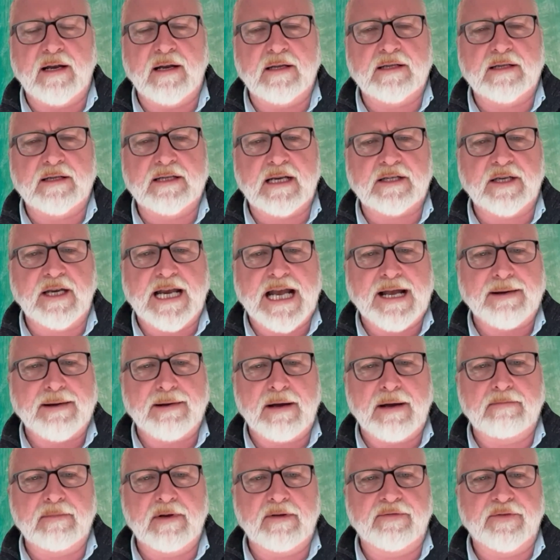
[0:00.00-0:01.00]
and it's actually come
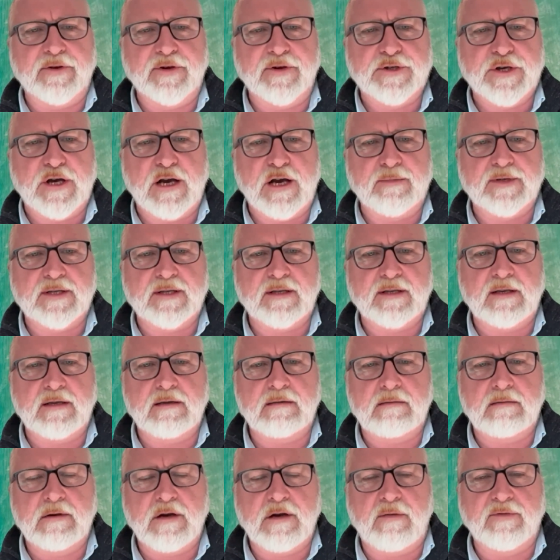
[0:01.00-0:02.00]
up a few times in
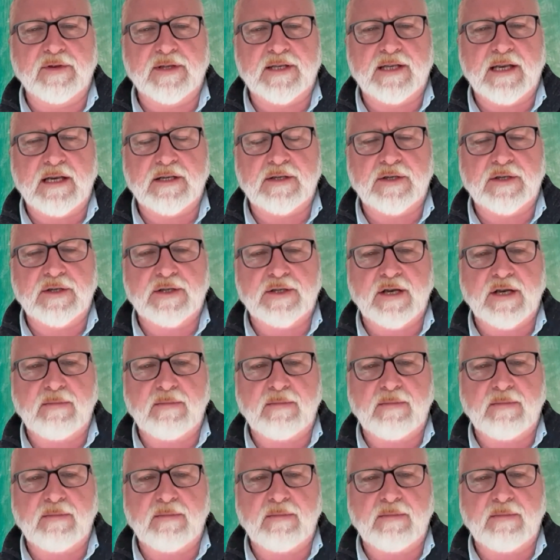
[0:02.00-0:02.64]
the conversation.